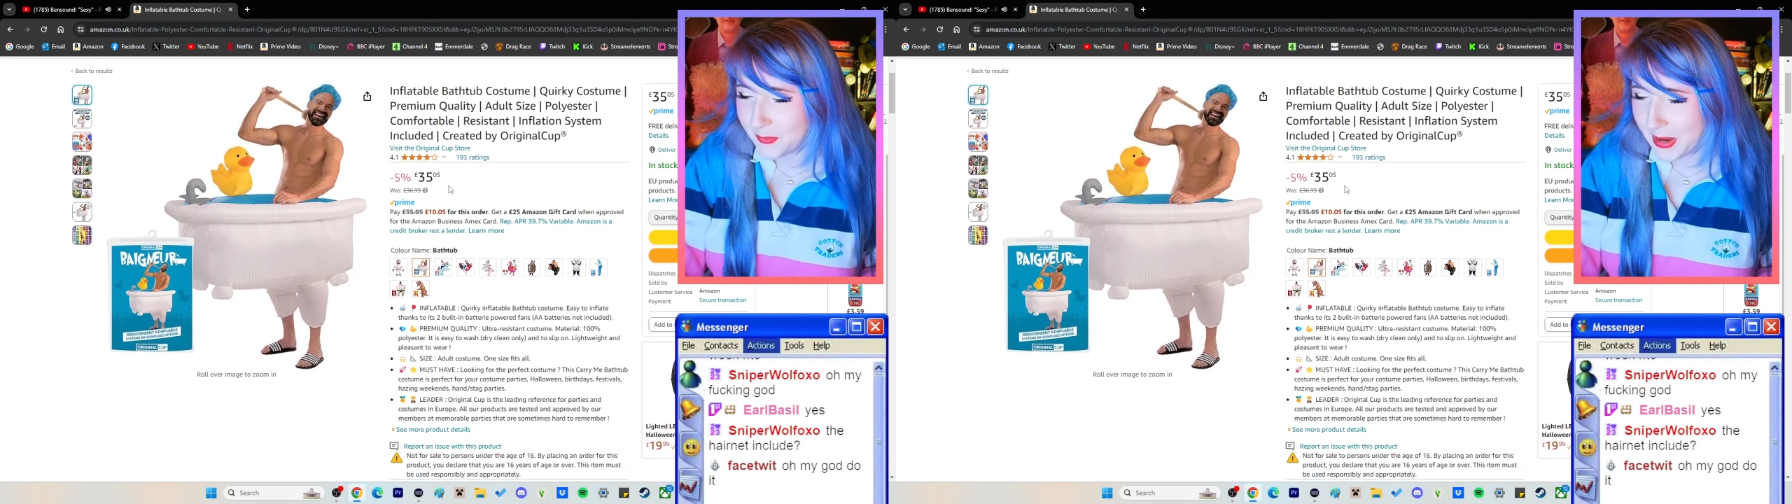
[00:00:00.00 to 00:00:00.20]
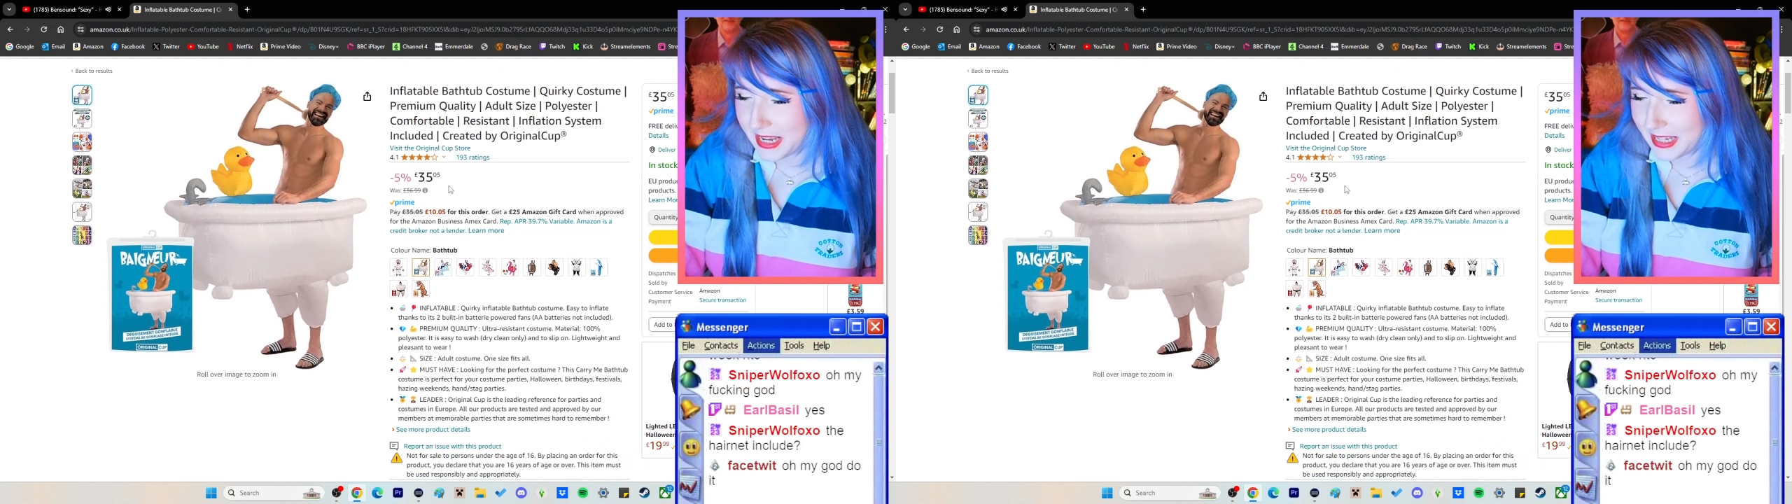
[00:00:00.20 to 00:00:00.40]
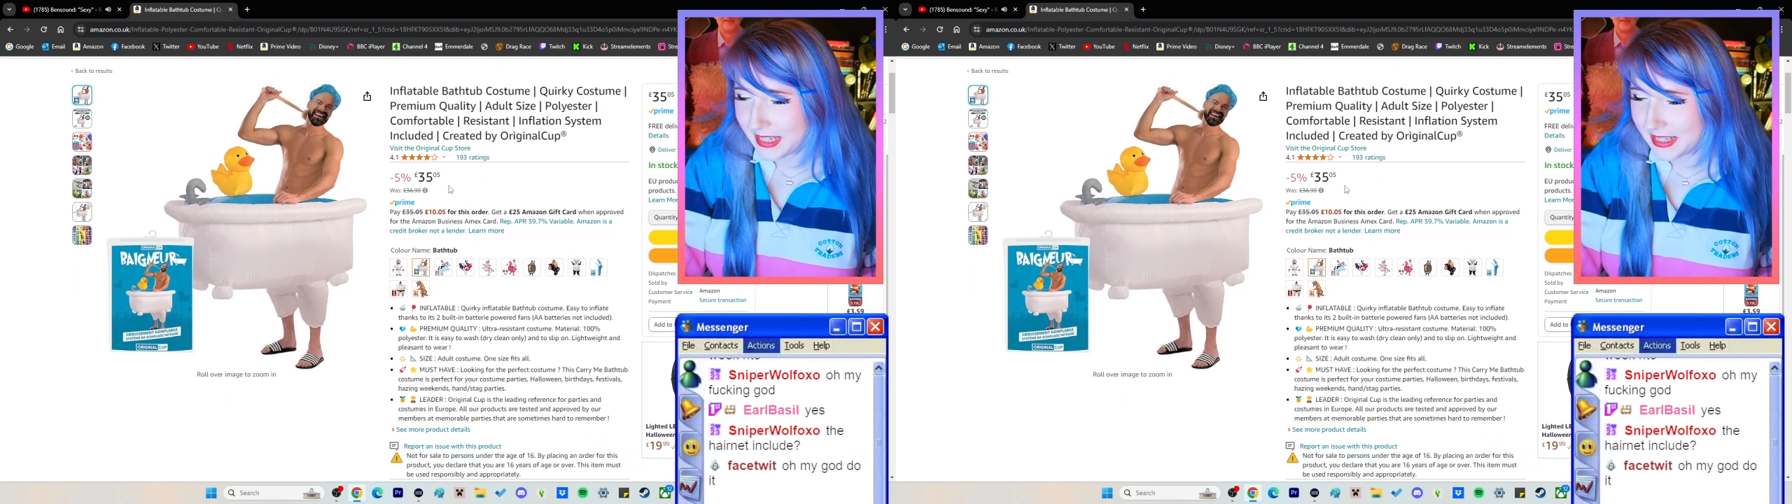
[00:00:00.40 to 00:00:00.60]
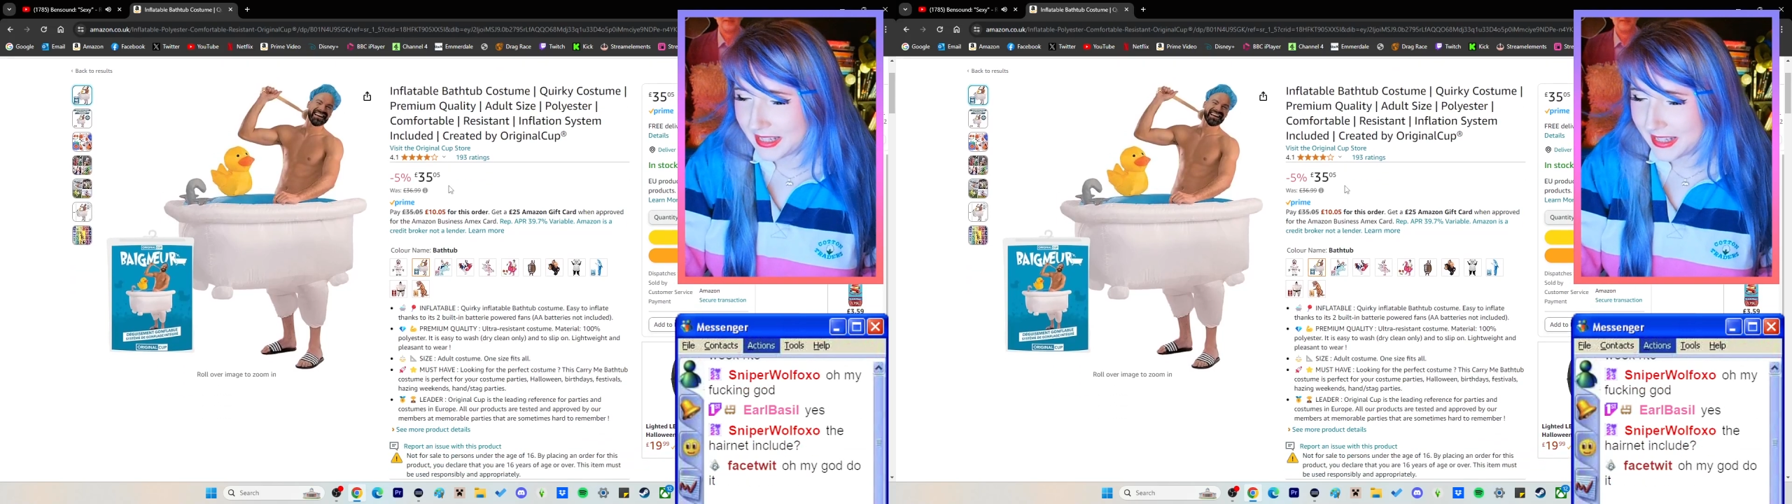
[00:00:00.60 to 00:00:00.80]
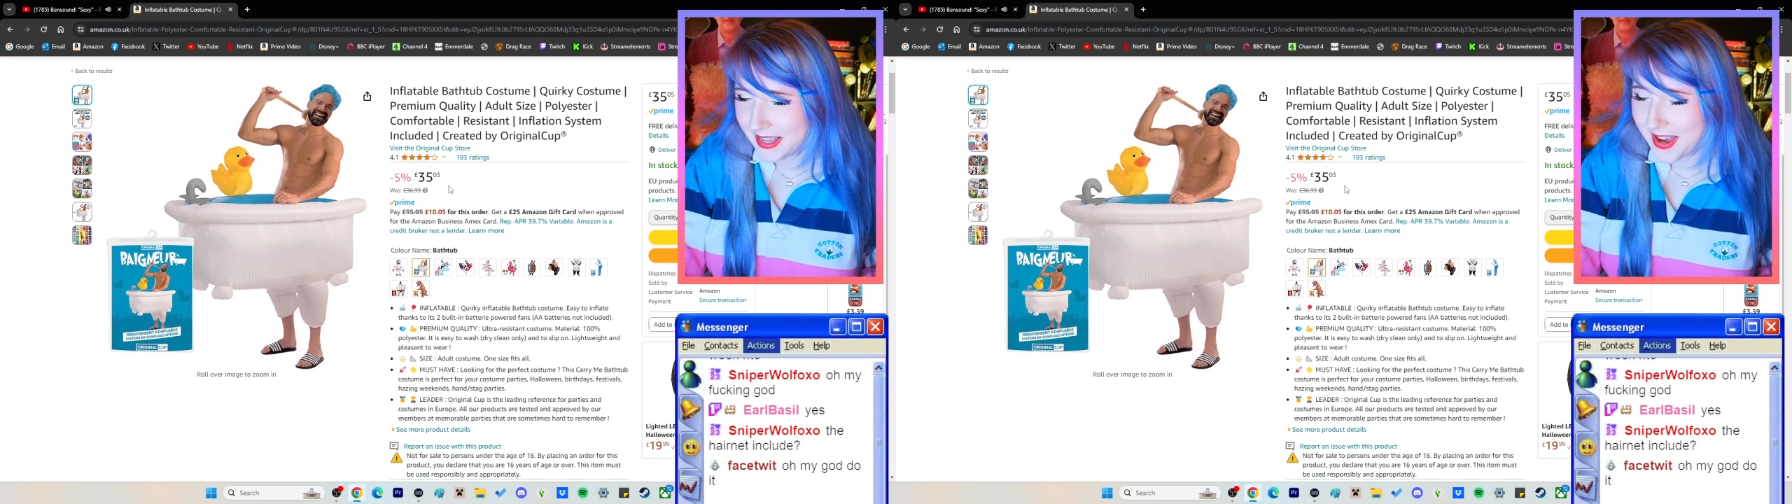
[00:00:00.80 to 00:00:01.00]
wait.
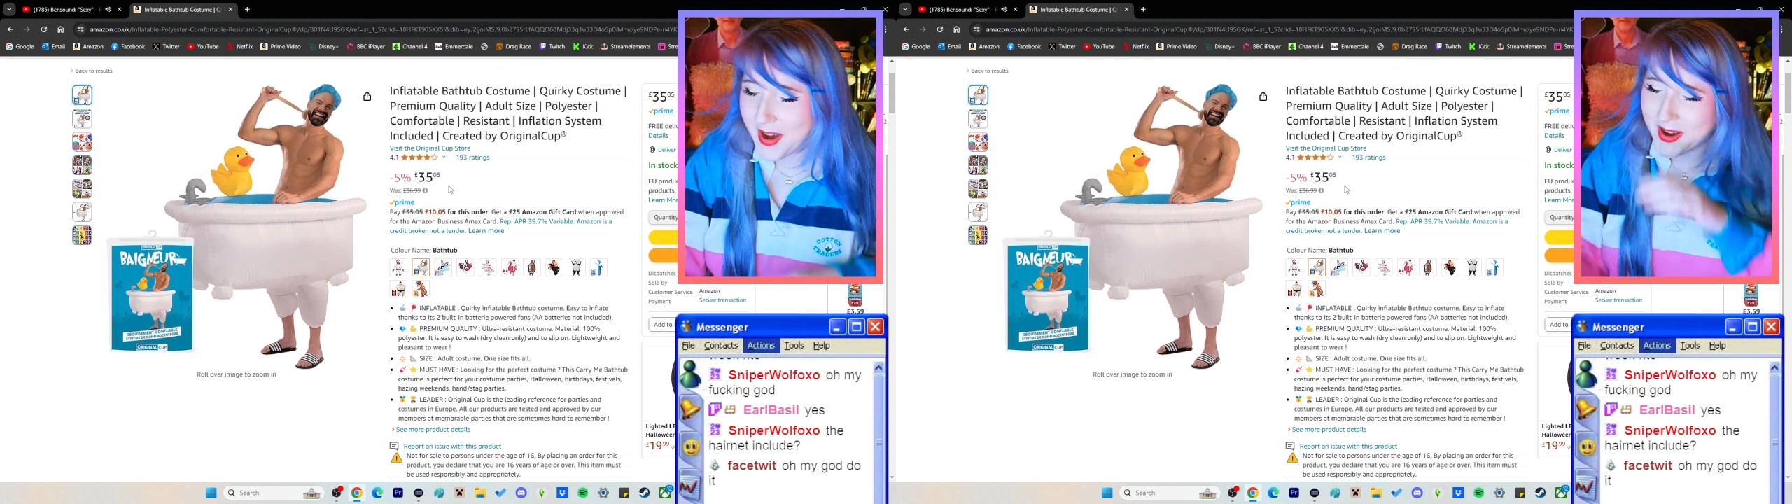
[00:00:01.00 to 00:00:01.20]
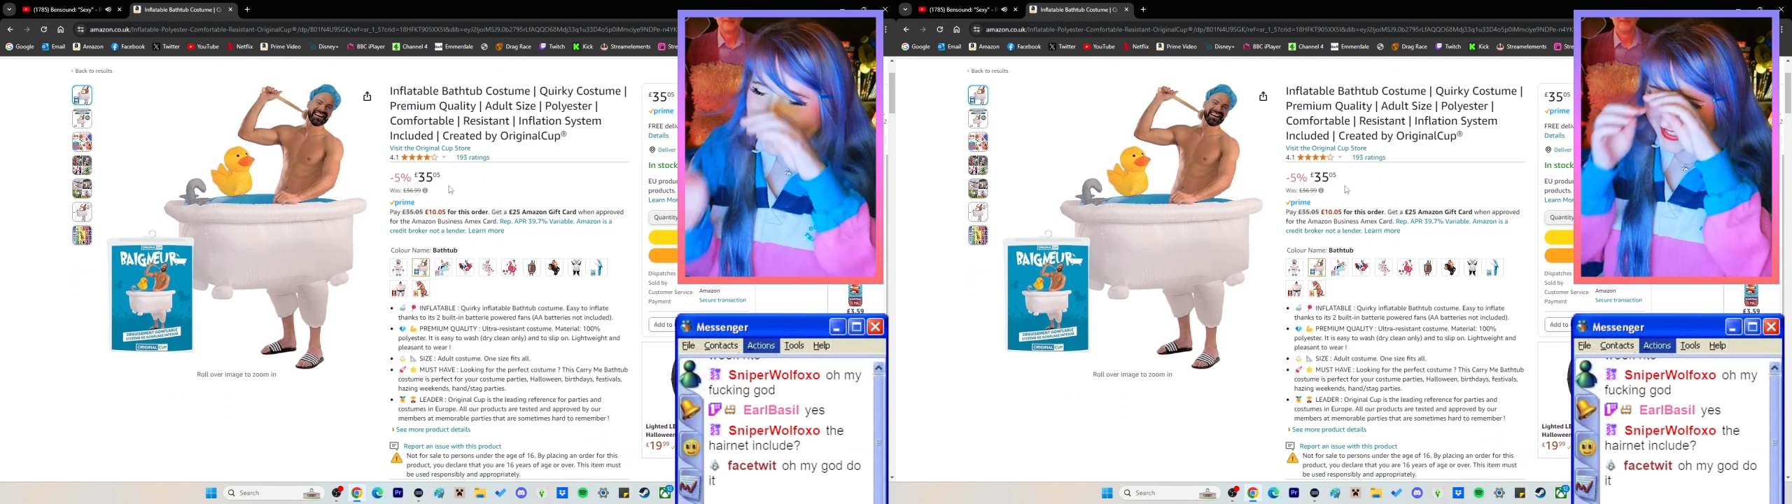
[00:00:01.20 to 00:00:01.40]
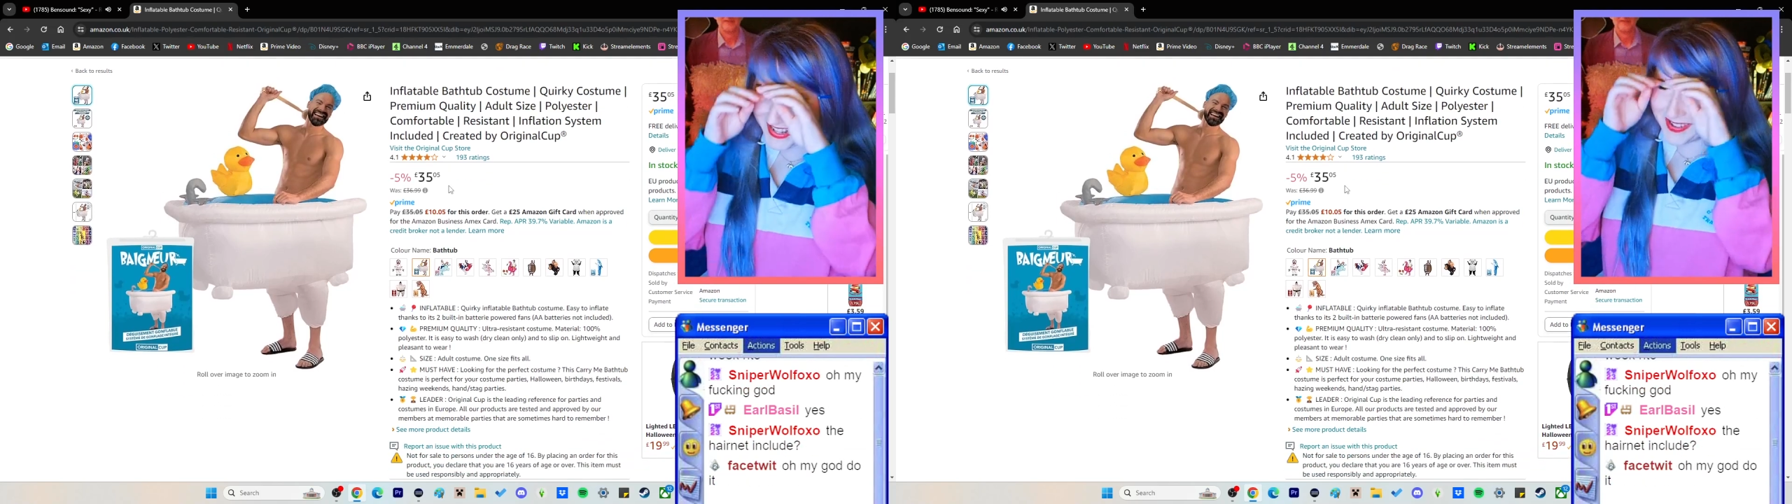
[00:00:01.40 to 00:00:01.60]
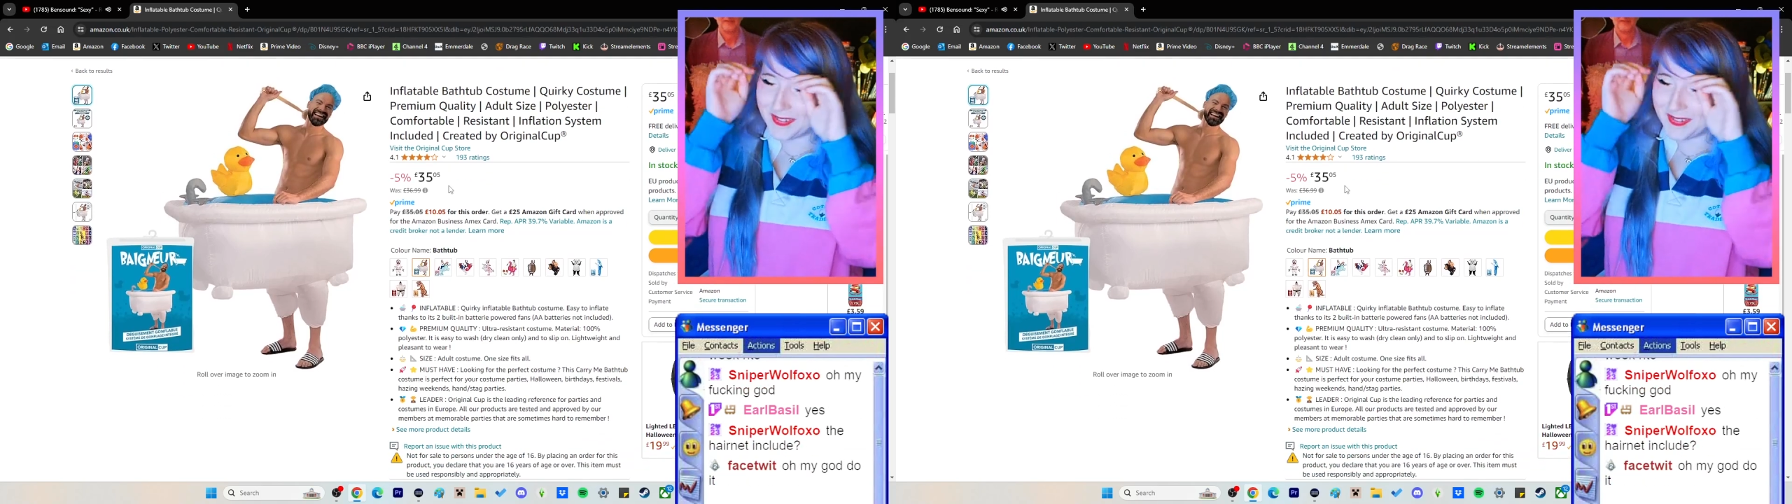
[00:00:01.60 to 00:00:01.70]
Oh, no.